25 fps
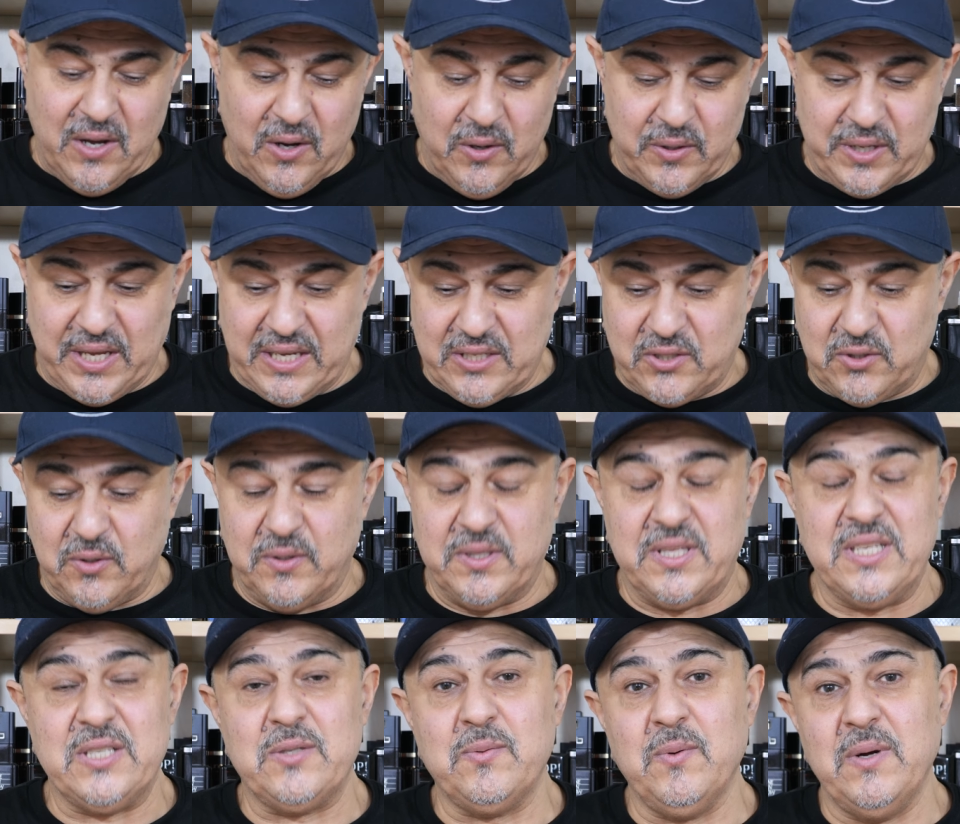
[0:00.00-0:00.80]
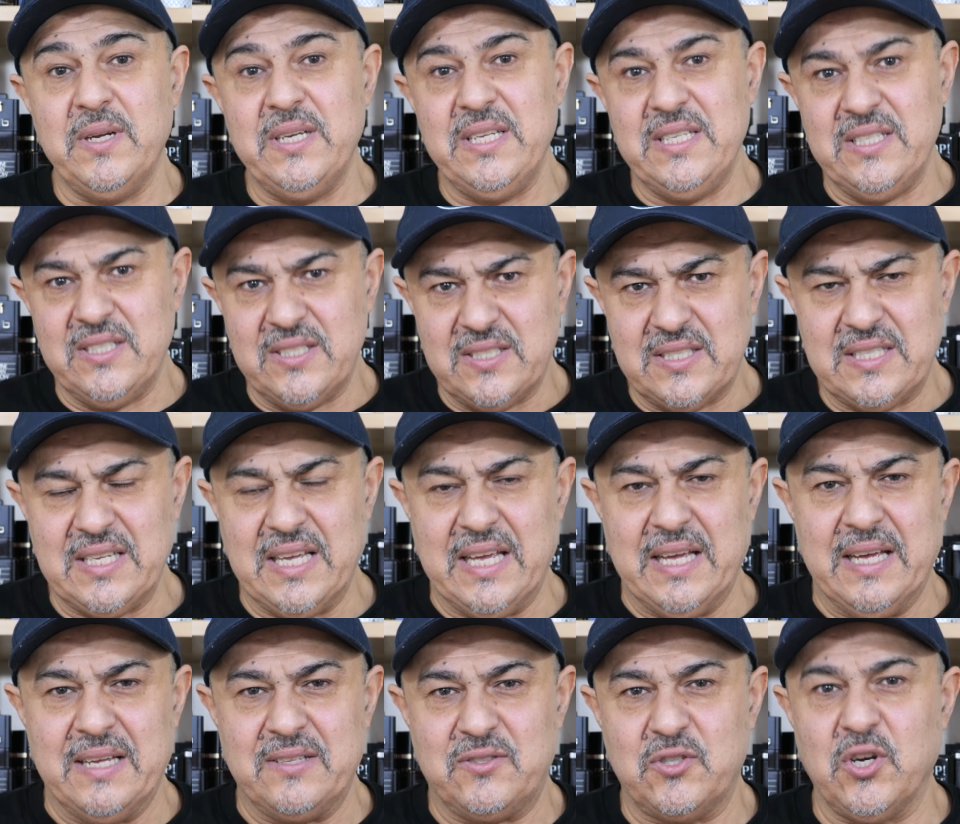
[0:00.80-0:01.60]
Okay, so this one is
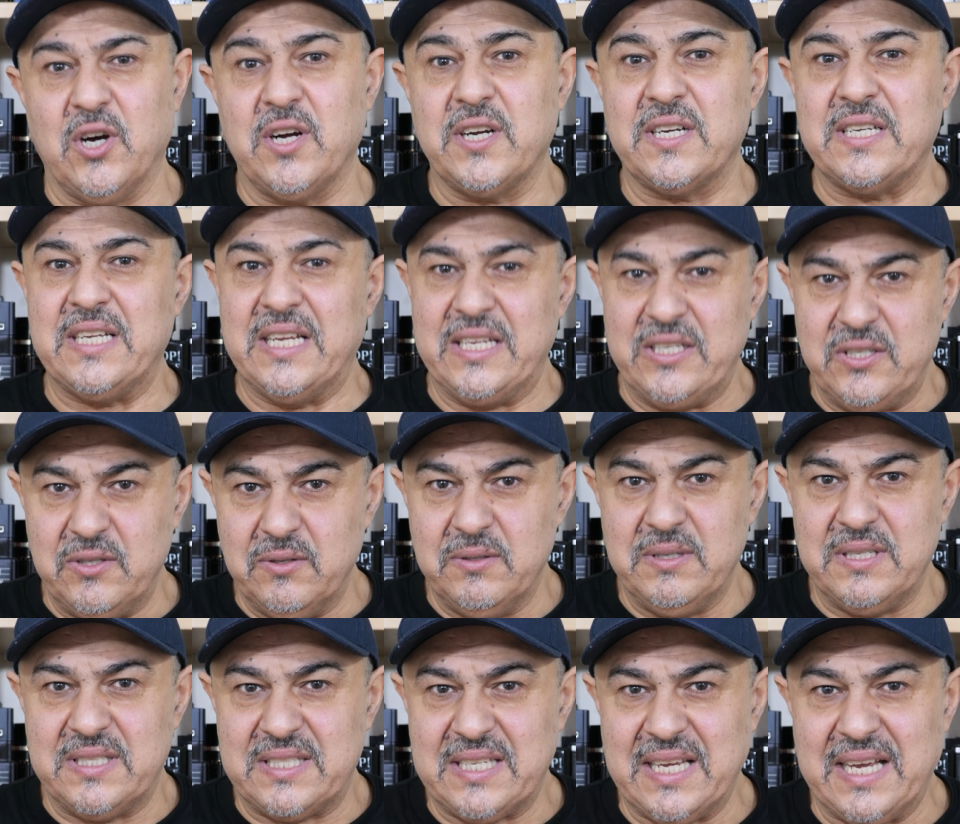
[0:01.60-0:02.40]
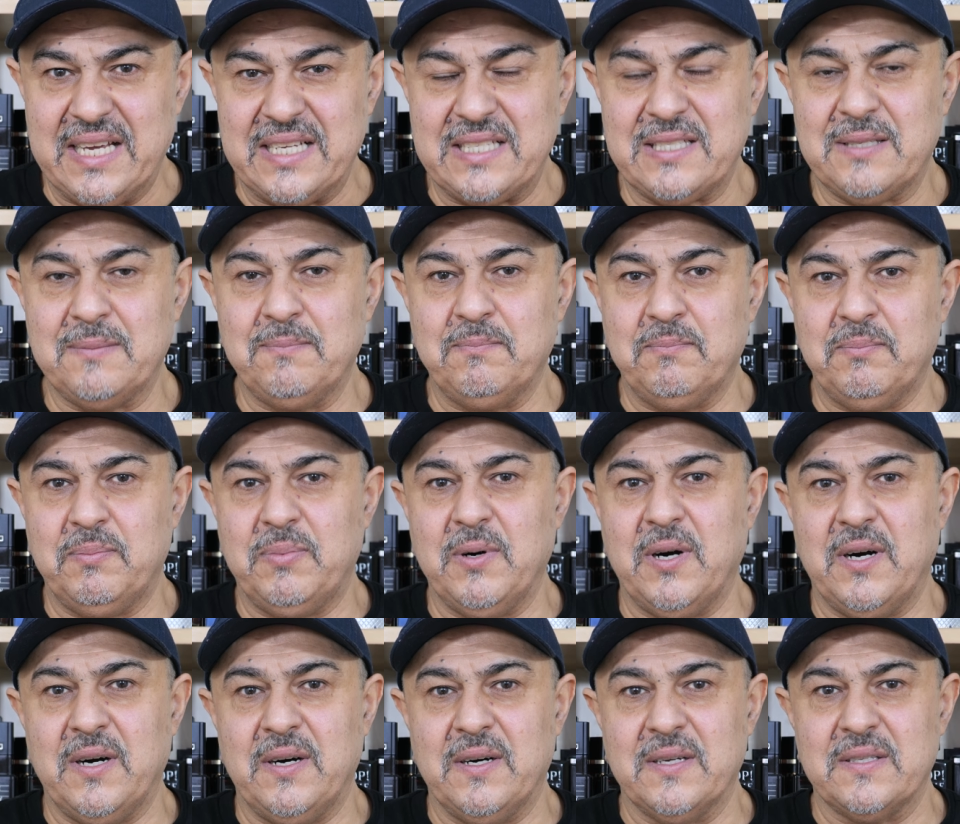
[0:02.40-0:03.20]
targeted unisex,
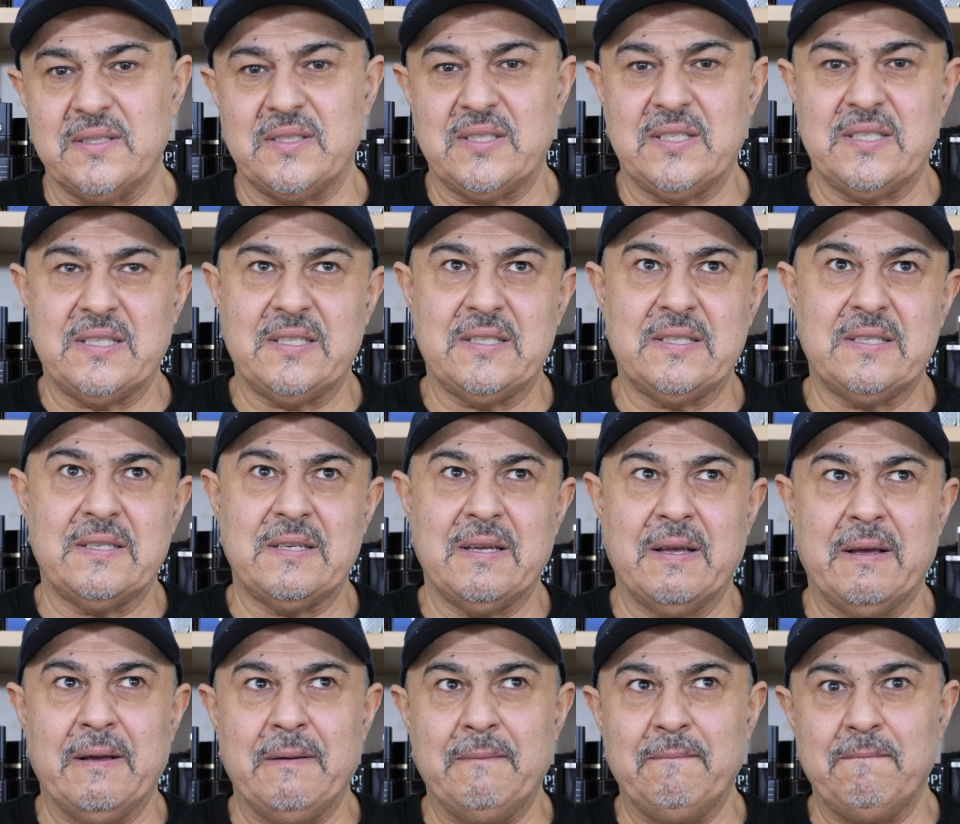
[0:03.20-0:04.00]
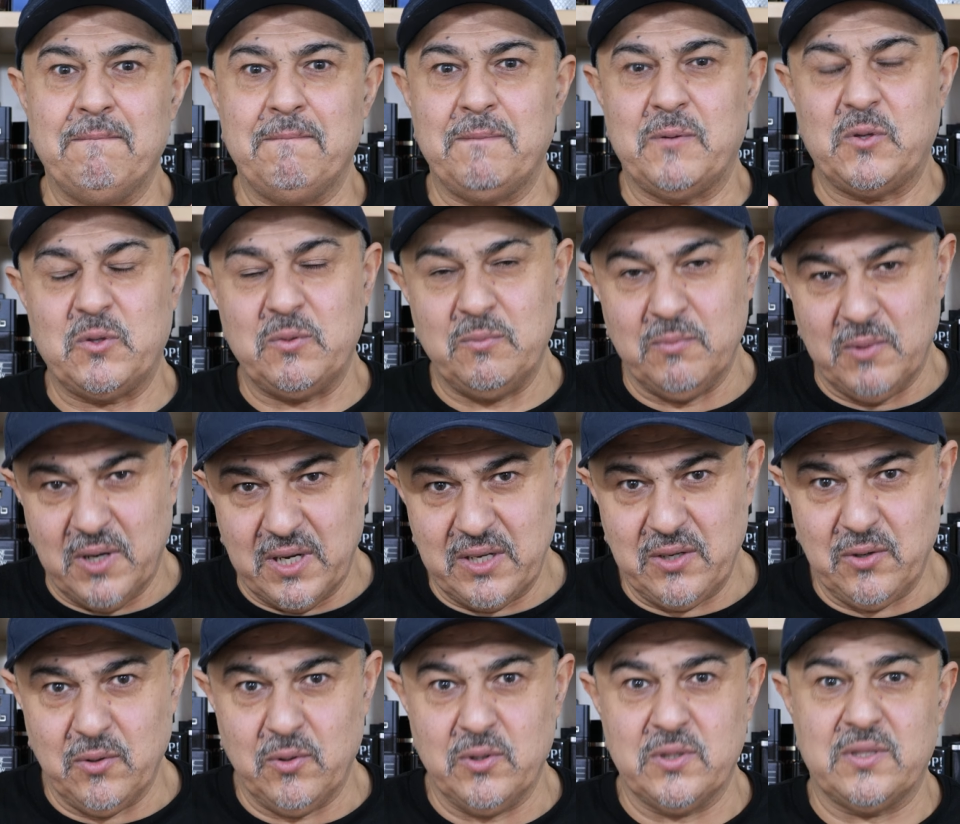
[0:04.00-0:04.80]
but to
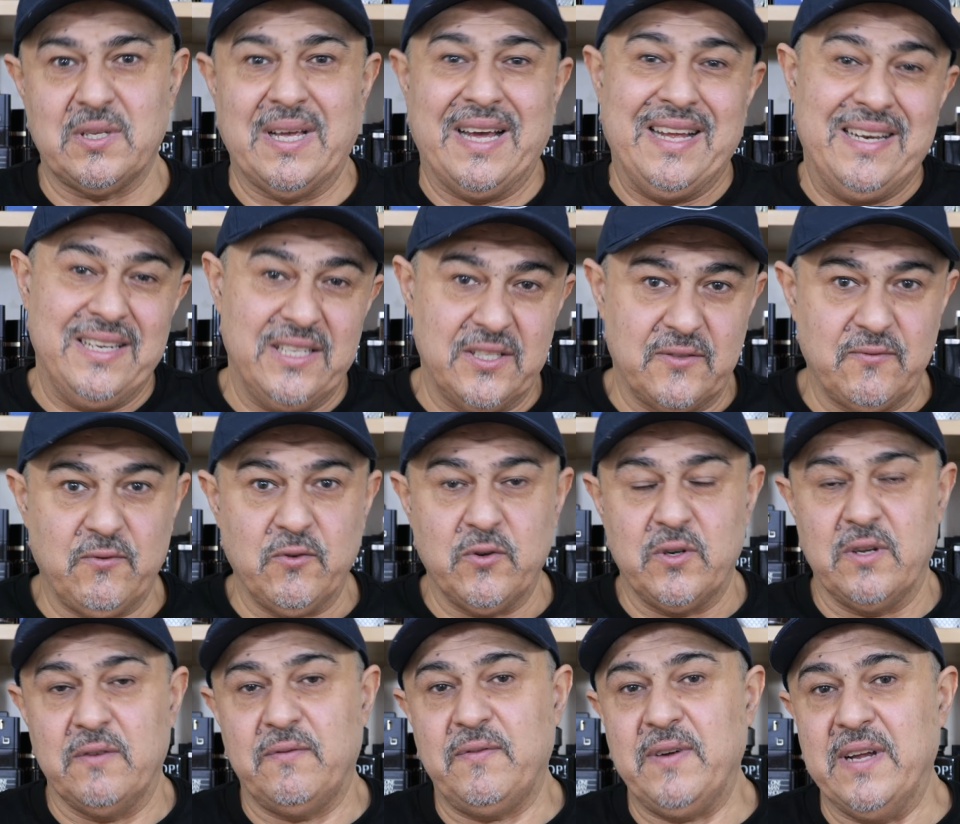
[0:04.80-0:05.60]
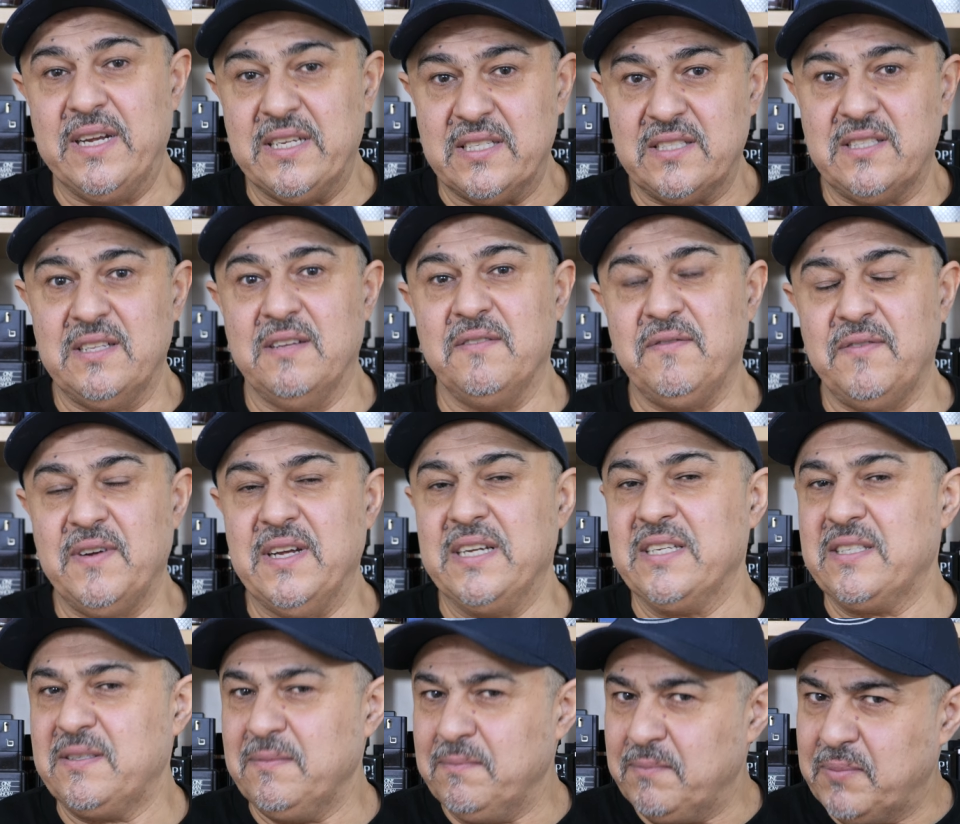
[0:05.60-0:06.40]
my nose, at least for the first
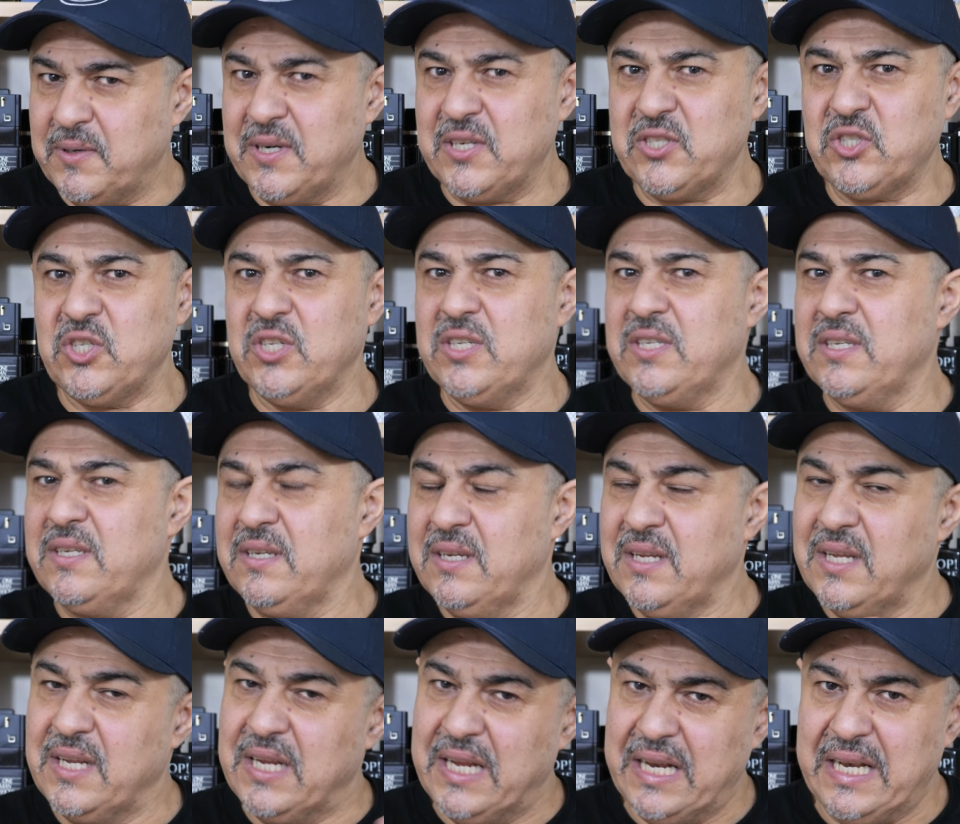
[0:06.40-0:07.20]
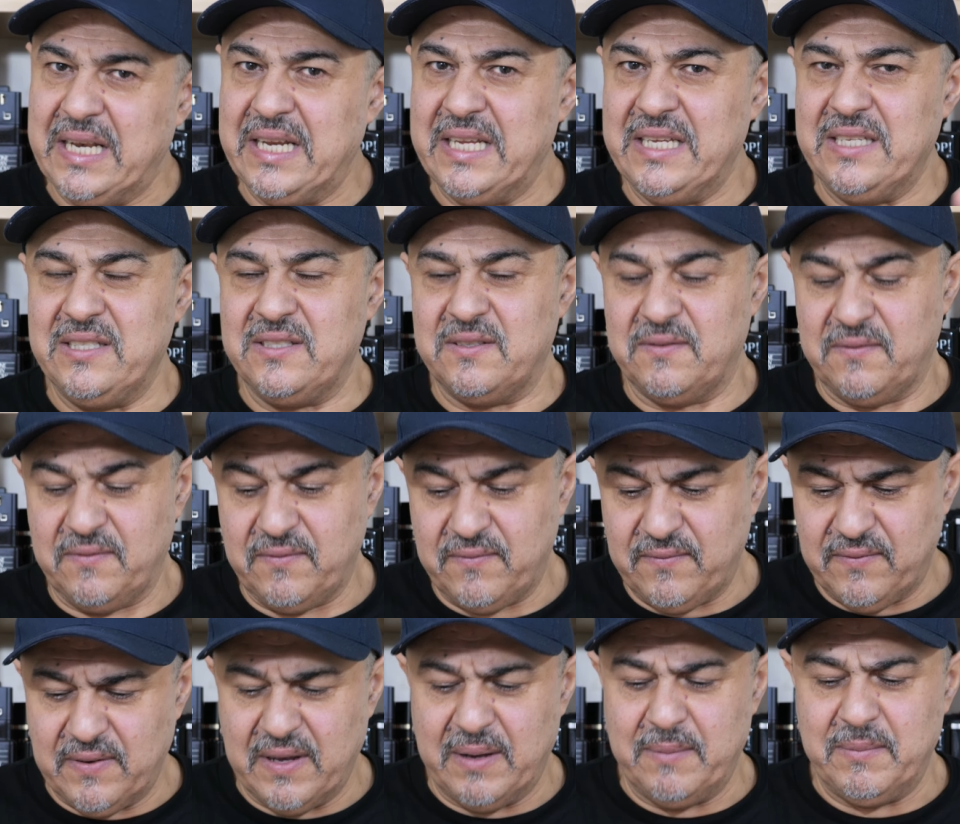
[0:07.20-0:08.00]
impression, it leans
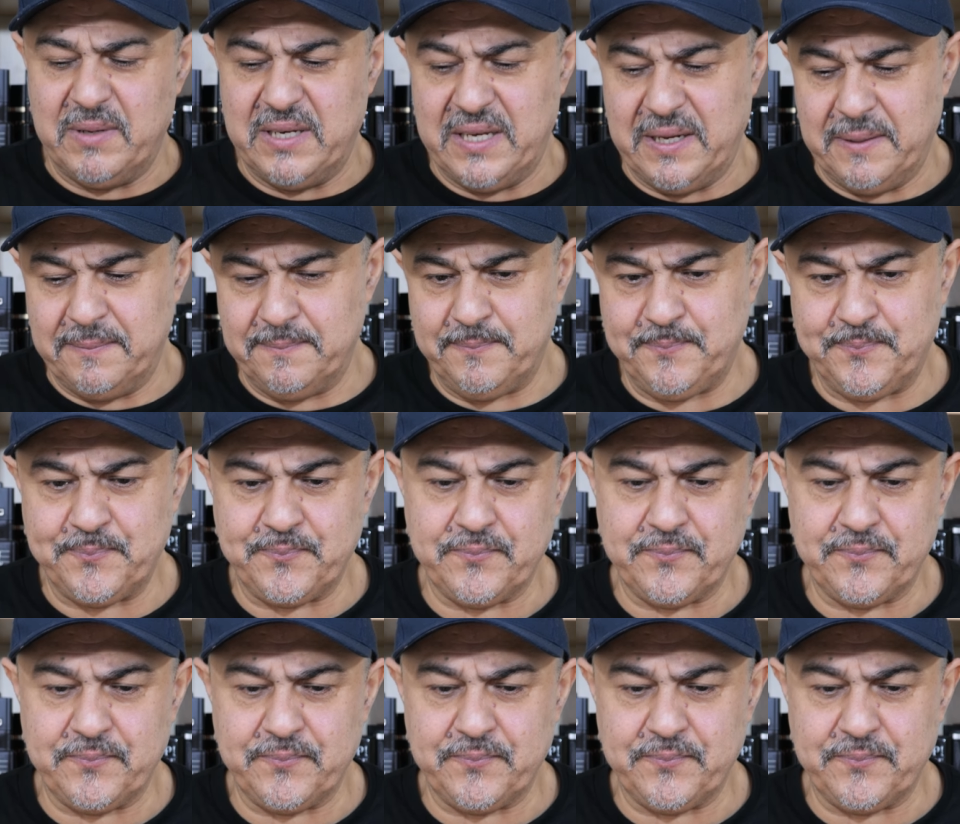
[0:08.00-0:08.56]
feminine.